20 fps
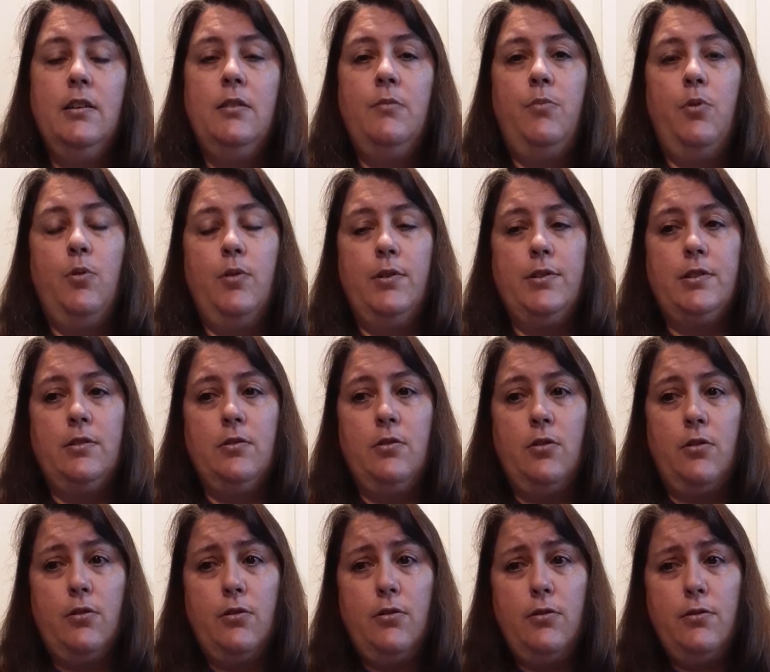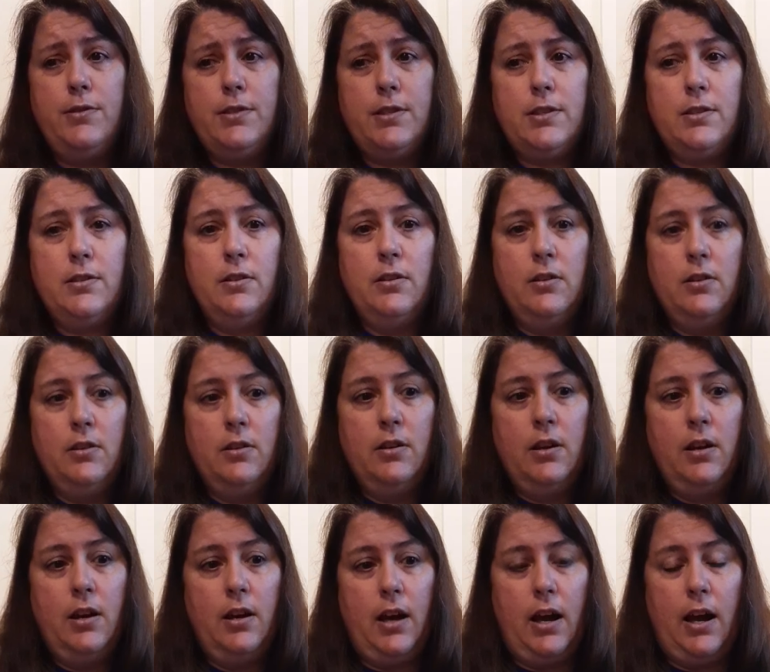boys and girls,
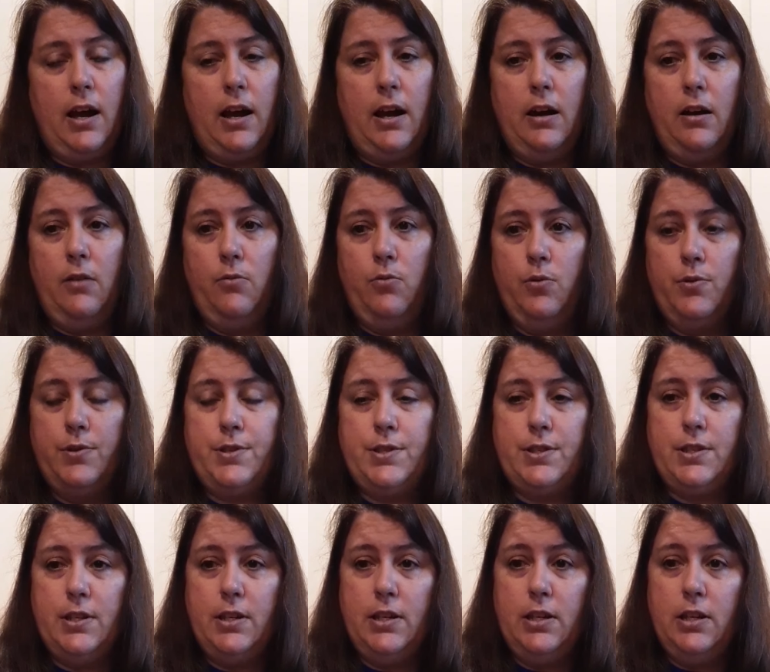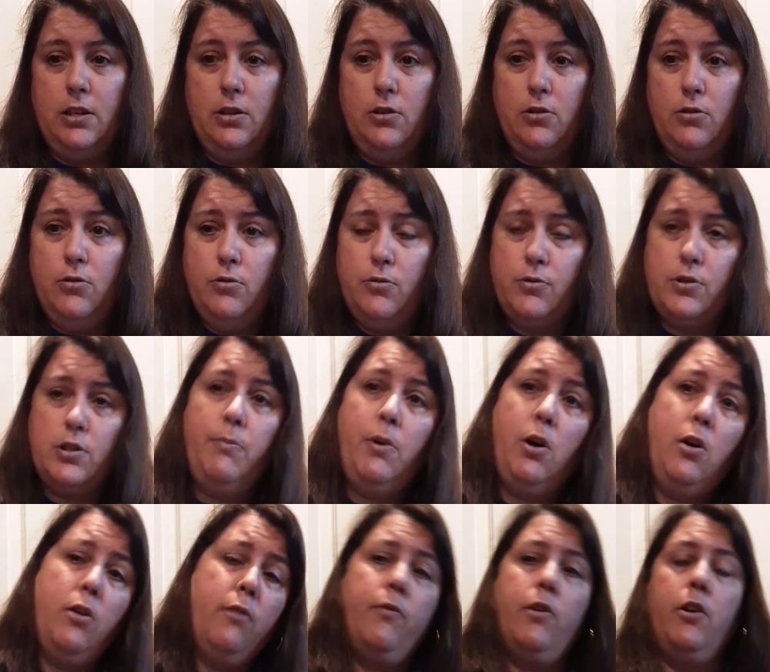I will see you
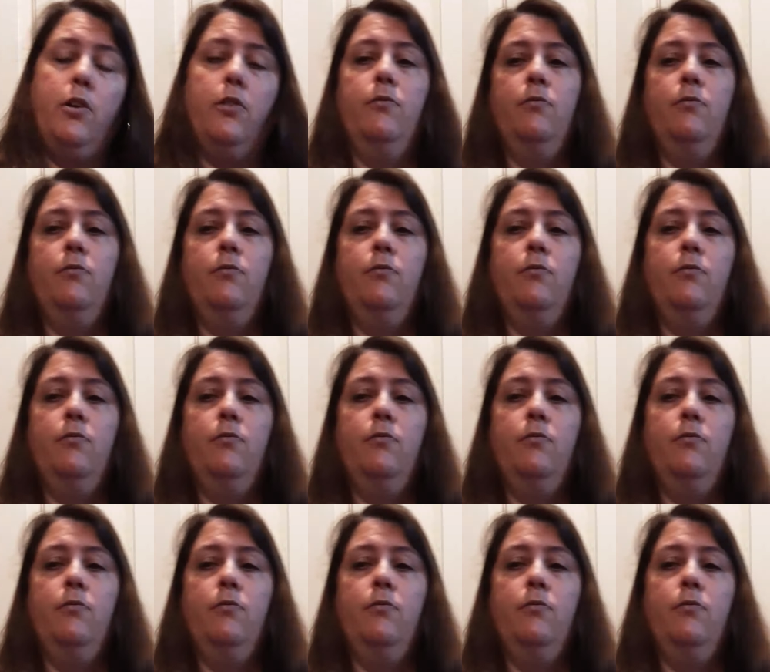tomorrow.